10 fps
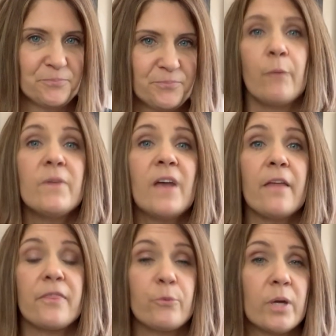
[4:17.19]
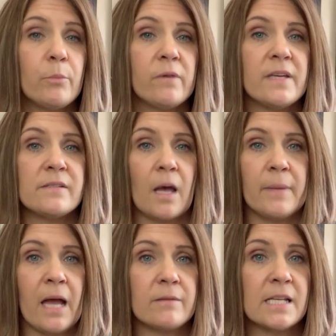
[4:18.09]
Then we've got three movies
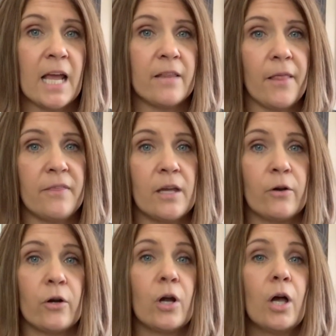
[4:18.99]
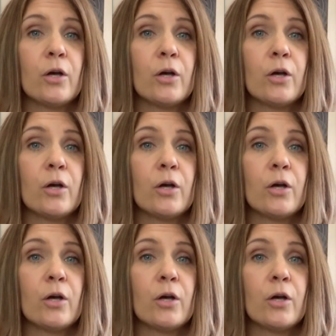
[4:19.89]
coming out today in the theater.